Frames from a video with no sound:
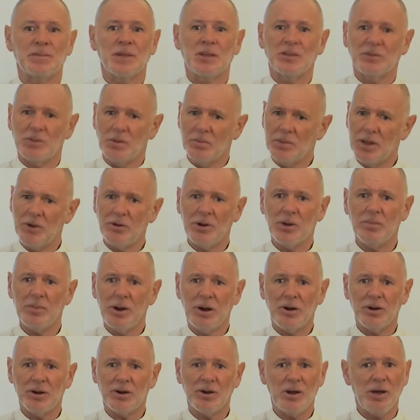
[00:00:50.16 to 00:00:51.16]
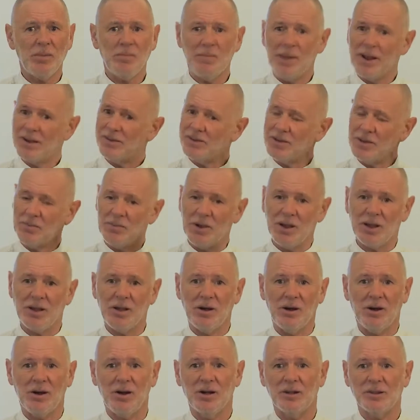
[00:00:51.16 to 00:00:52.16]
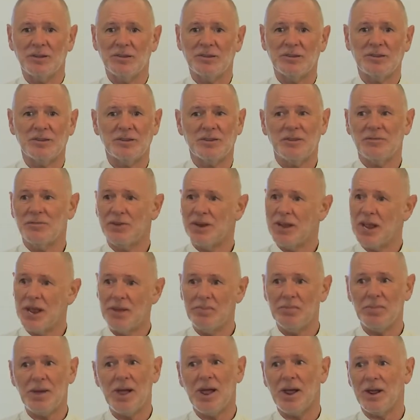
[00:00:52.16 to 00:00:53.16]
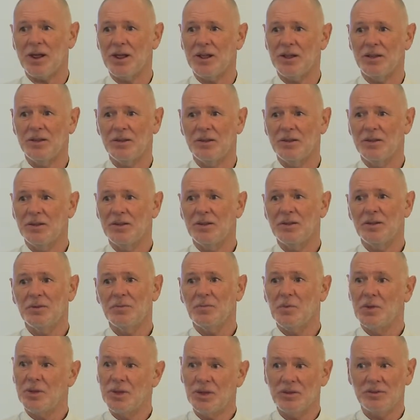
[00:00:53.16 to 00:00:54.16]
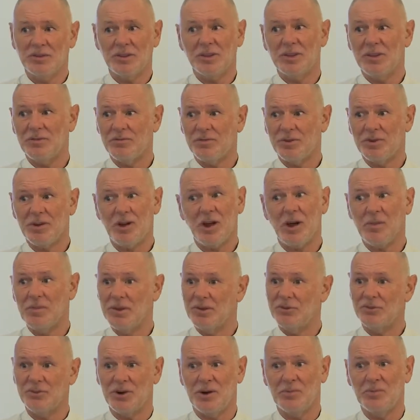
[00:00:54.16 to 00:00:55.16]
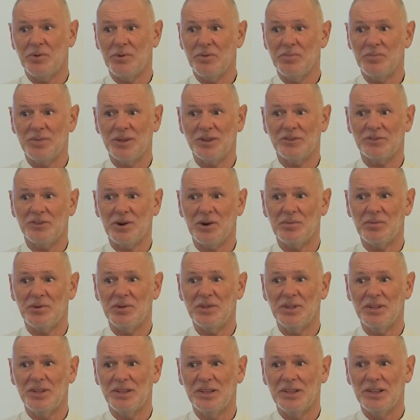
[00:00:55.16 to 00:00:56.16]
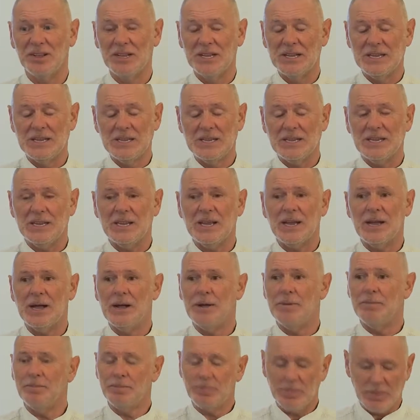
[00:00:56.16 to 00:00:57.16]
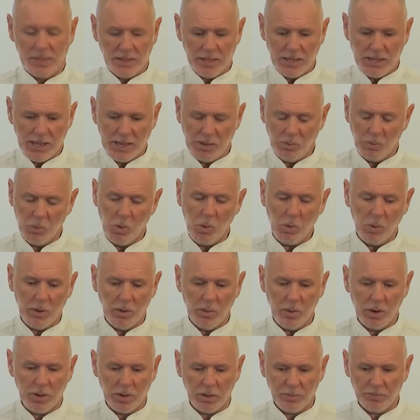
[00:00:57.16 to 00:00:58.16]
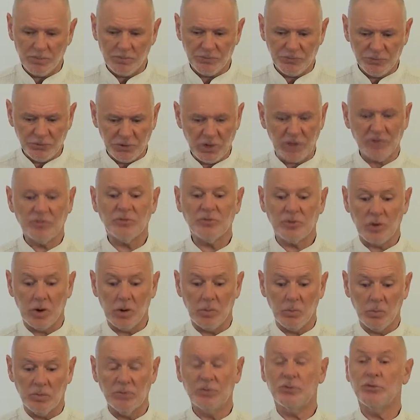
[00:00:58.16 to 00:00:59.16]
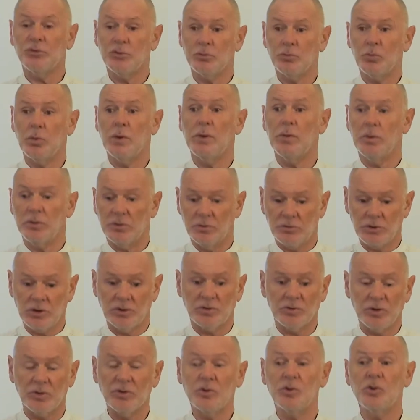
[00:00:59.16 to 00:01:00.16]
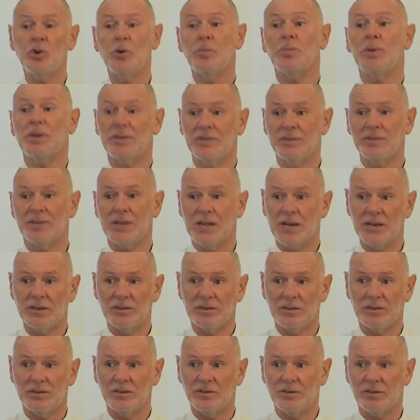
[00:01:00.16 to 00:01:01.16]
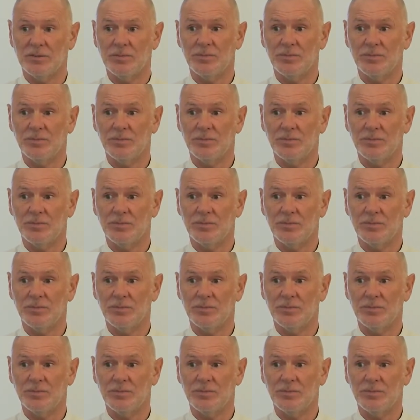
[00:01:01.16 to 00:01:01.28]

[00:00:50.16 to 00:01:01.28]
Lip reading: So I'm there in America, maxed out my cards. If I came back with no certificate, I'm in trouble, big trouble. And what we were judged on was, we were judged on 2 presentations.